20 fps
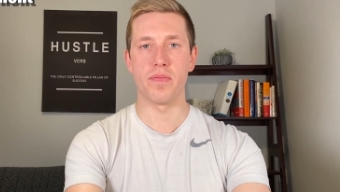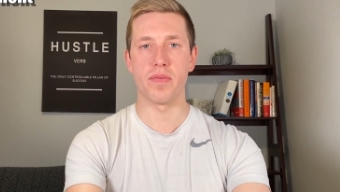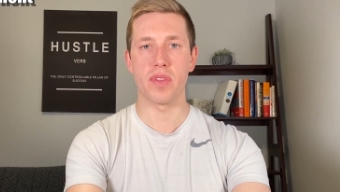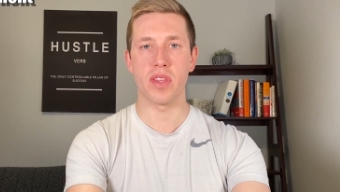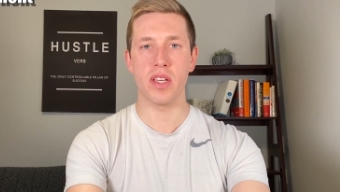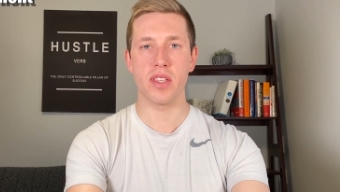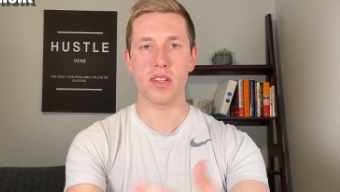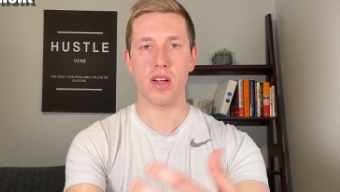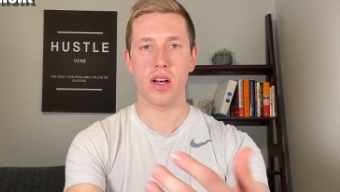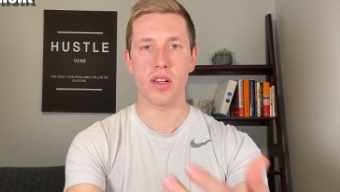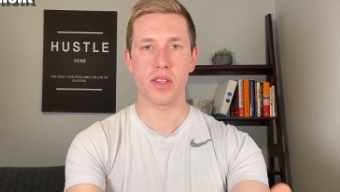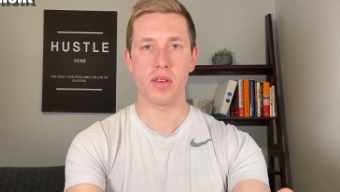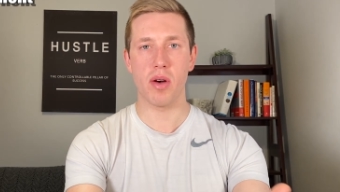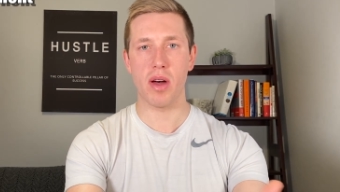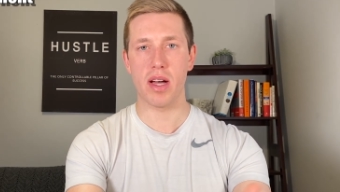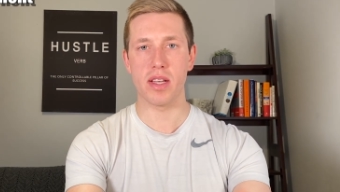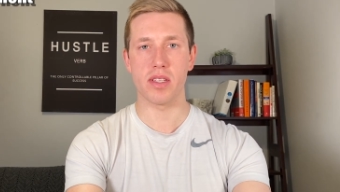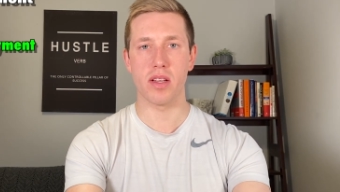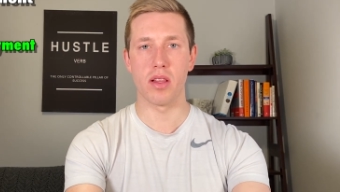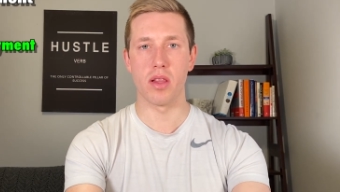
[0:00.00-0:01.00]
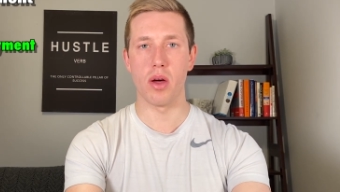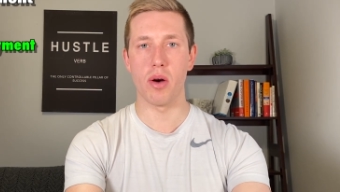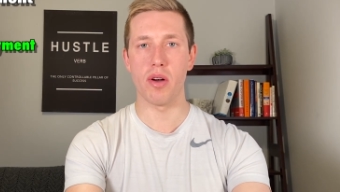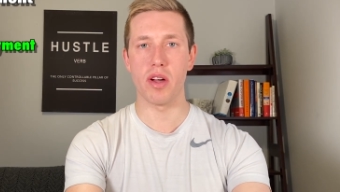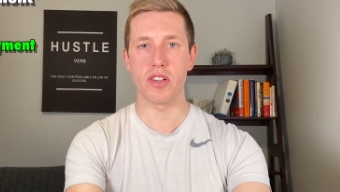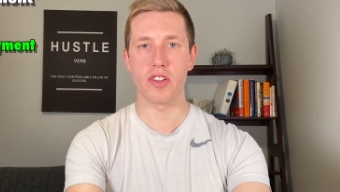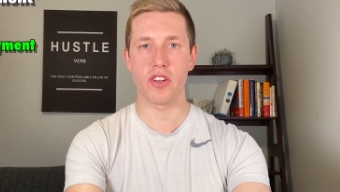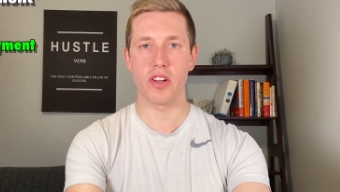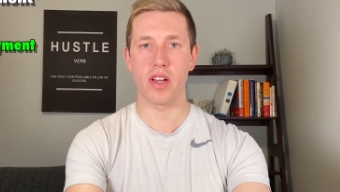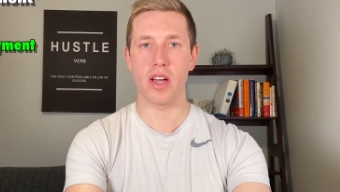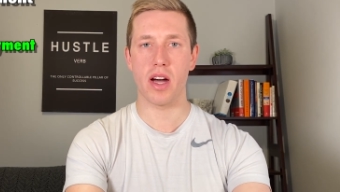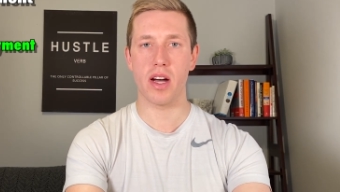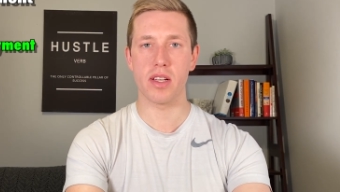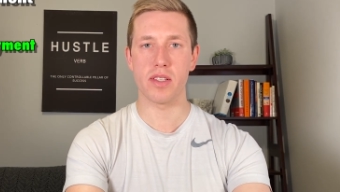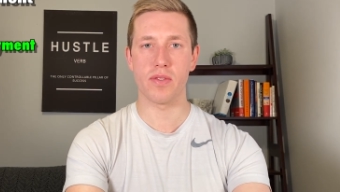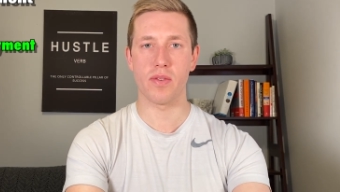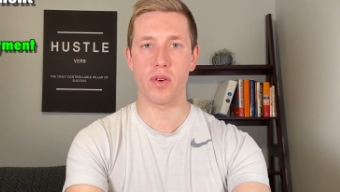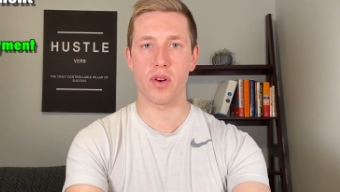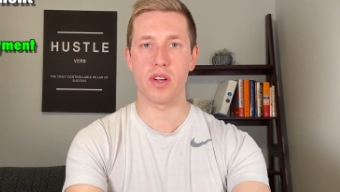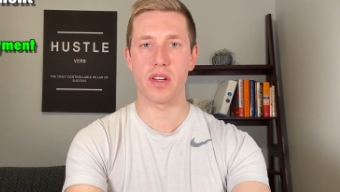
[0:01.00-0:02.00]
This also has a low entry
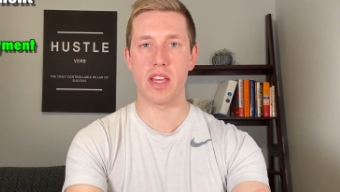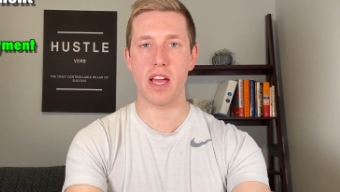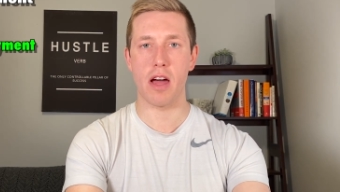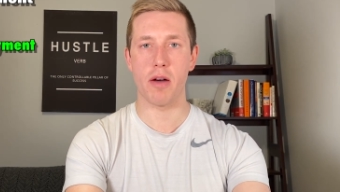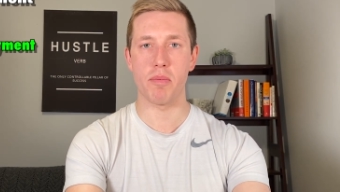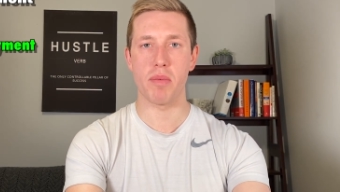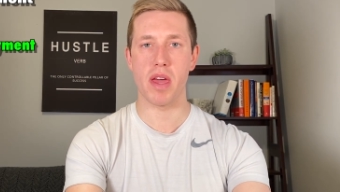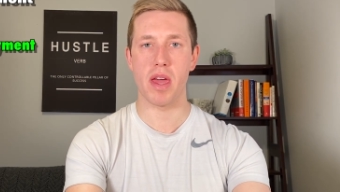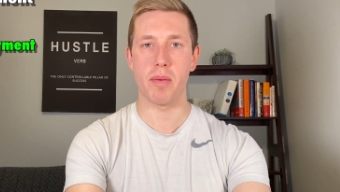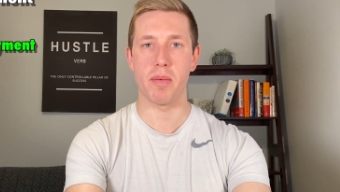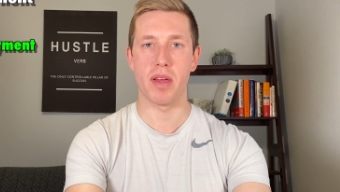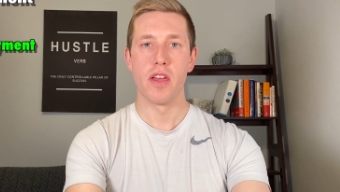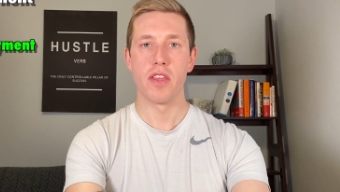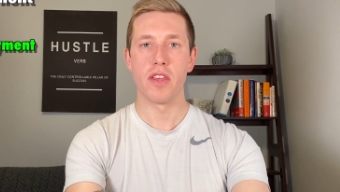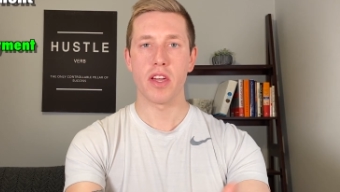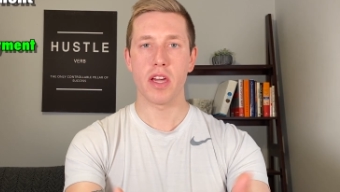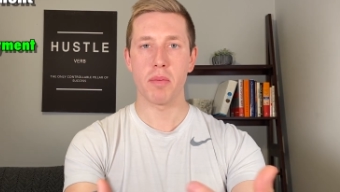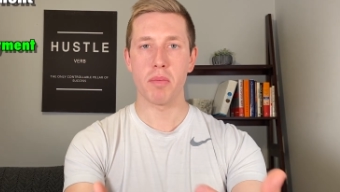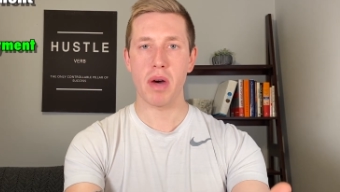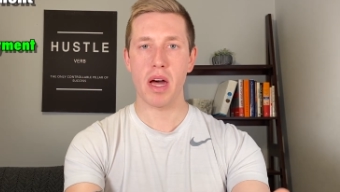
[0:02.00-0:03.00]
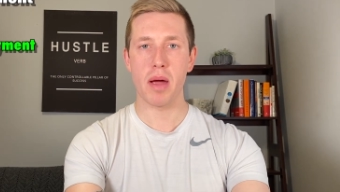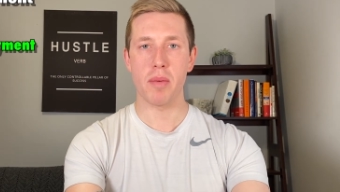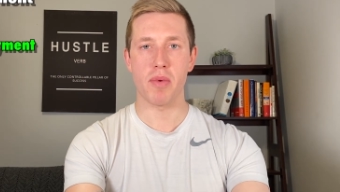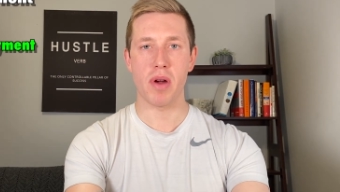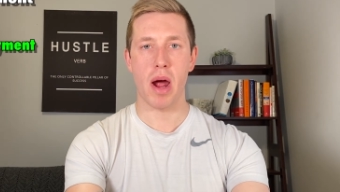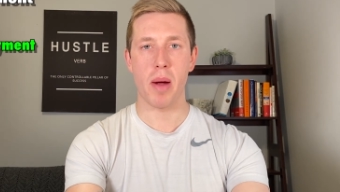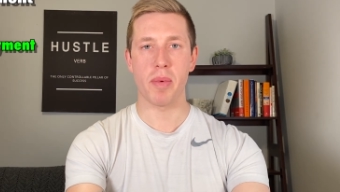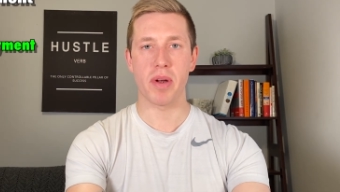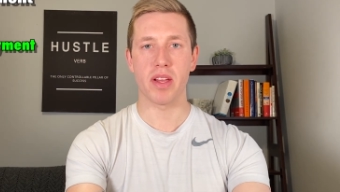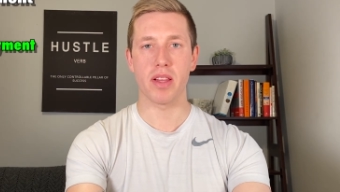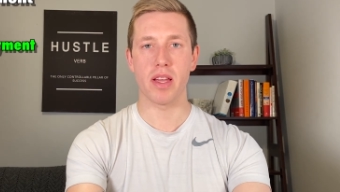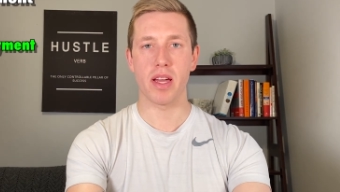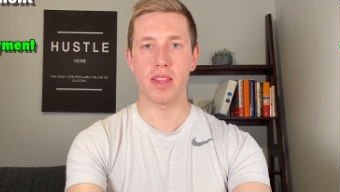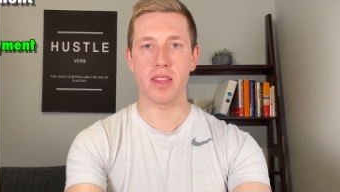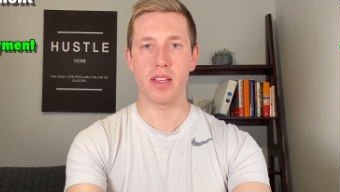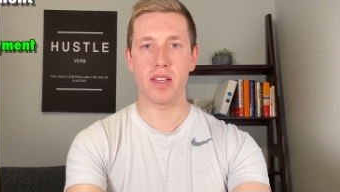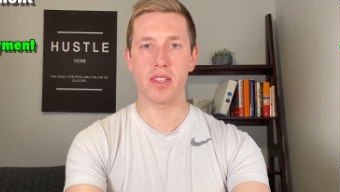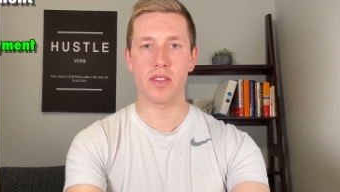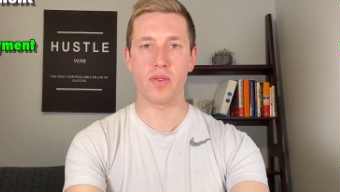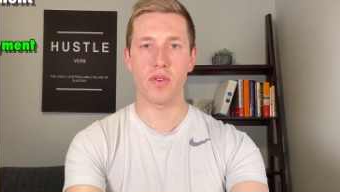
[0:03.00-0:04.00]
cost for a down payment. You can buy a property like
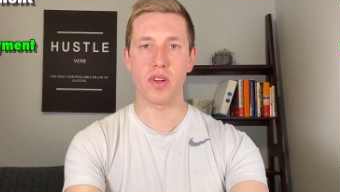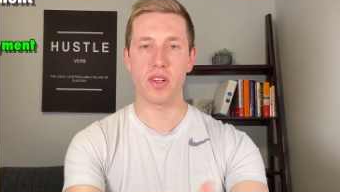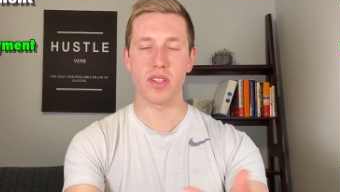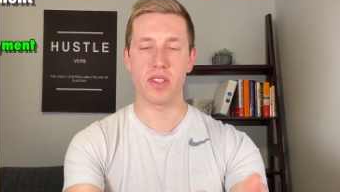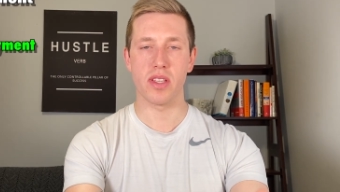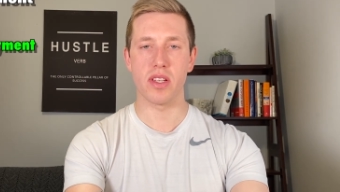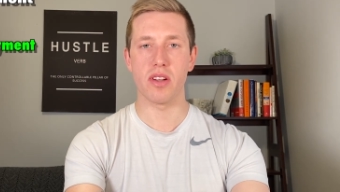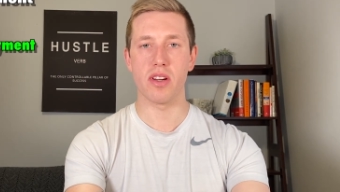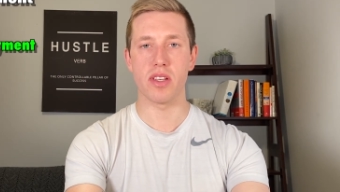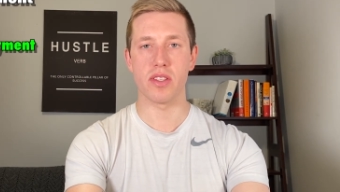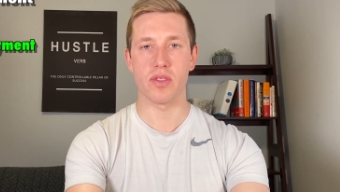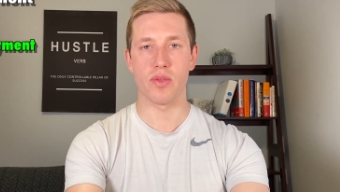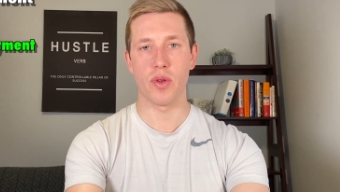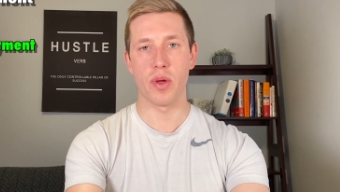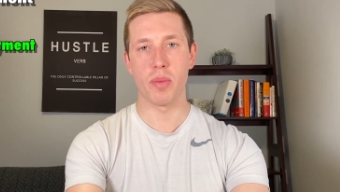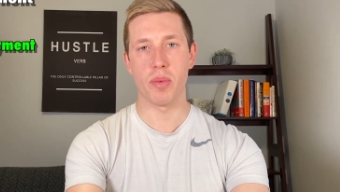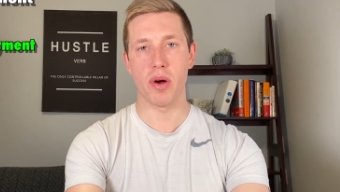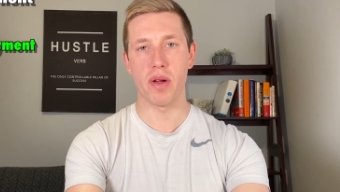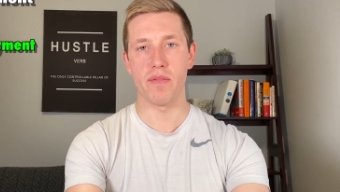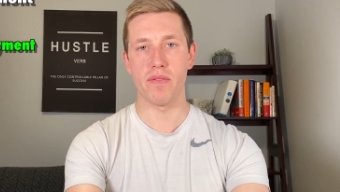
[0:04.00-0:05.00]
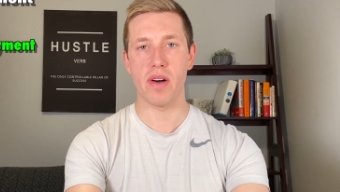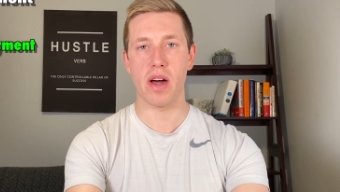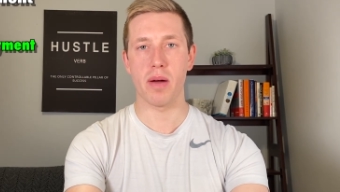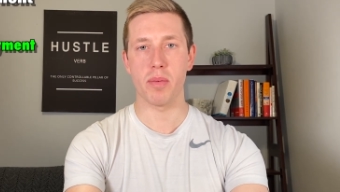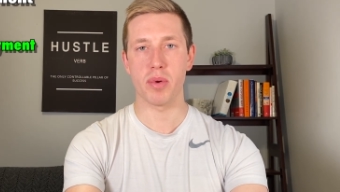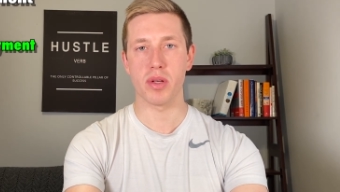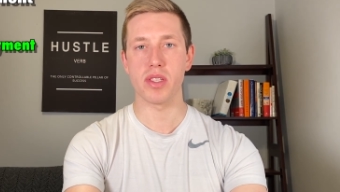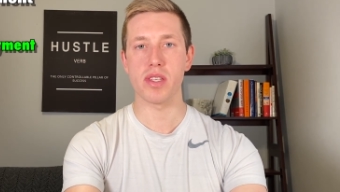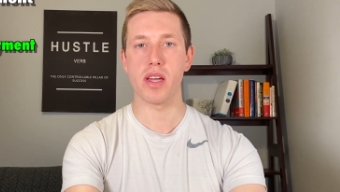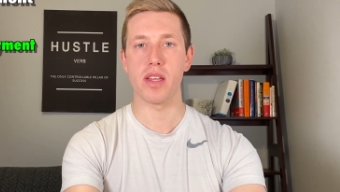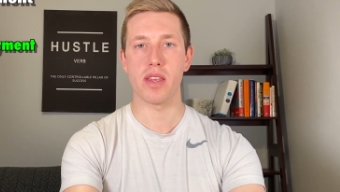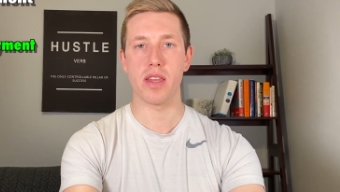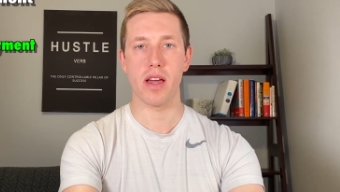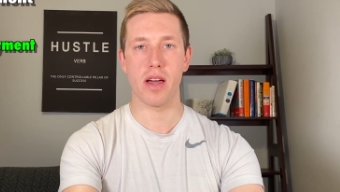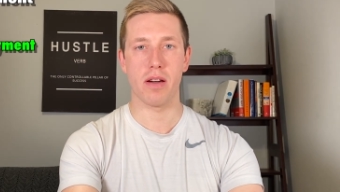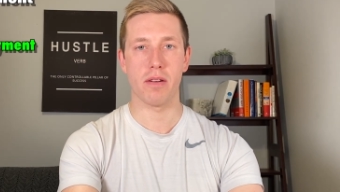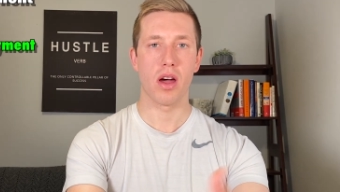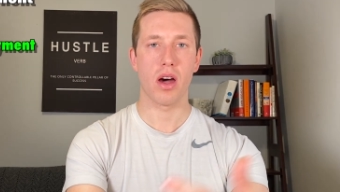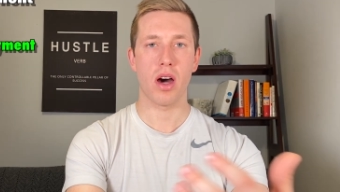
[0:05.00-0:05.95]
this for as little as 3.5% down.